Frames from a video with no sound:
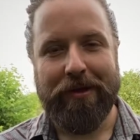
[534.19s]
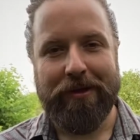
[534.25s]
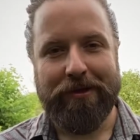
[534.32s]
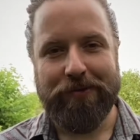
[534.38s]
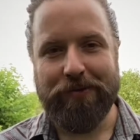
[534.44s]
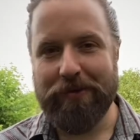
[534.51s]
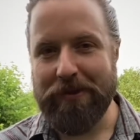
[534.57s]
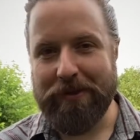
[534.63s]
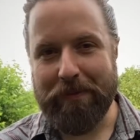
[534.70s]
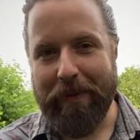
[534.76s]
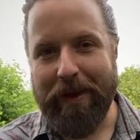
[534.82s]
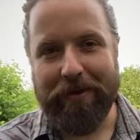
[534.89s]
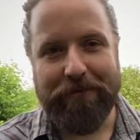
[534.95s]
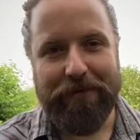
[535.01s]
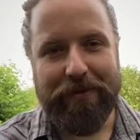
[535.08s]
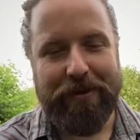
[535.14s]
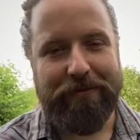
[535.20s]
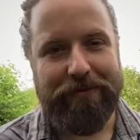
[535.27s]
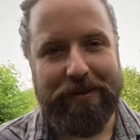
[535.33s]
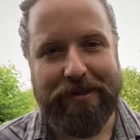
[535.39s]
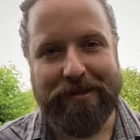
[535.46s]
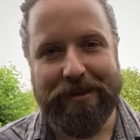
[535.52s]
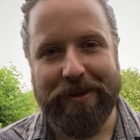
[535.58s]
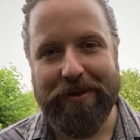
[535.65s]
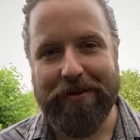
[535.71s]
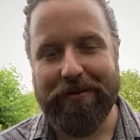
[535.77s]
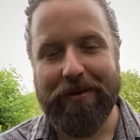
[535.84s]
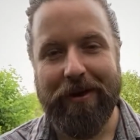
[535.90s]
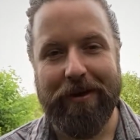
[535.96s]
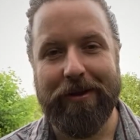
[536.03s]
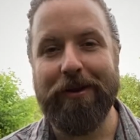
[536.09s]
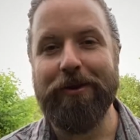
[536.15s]
So it doesn't matter if you live in the city or
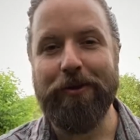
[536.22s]
not.